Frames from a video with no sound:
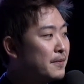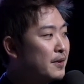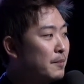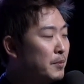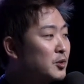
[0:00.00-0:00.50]

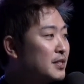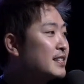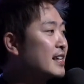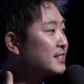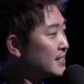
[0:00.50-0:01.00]
Moses
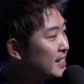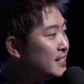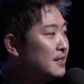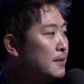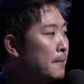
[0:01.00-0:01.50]
has
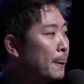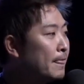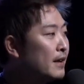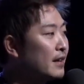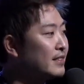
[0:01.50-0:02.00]
seen
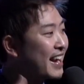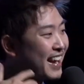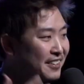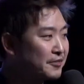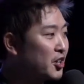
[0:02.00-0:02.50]
the
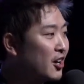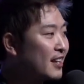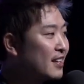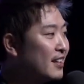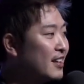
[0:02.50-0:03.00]
hand of God,
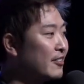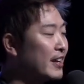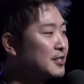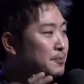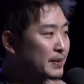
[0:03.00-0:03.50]
right?
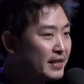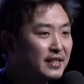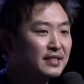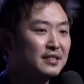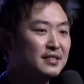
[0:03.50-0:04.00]

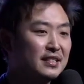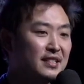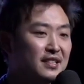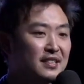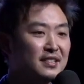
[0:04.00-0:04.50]
Splitting the
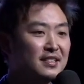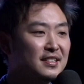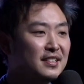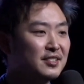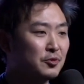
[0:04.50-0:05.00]
sea,
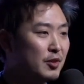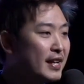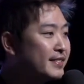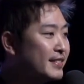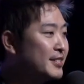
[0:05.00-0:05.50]
the Red
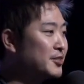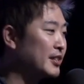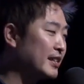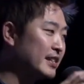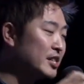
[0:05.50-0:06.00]
Sea, so
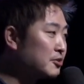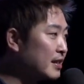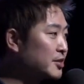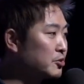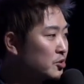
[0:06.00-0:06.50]
that the
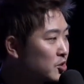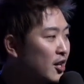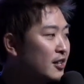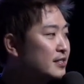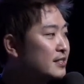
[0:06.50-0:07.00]
Israelites could
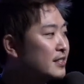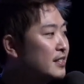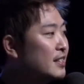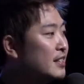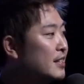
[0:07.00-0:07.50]
cross.
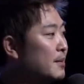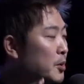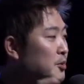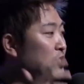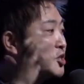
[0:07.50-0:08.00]

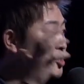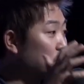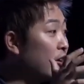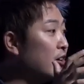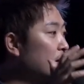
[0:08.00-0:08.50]
Moses
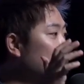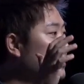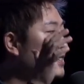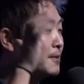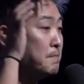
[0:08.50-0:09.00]
saw
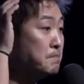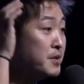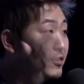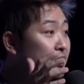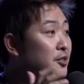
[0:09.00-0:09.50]
the
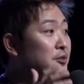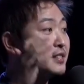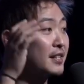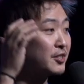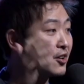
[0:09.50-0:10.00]
miracles
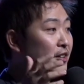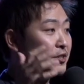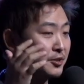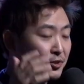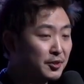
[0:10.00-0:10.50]
that God
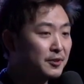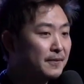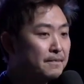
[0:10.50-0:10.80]
could do.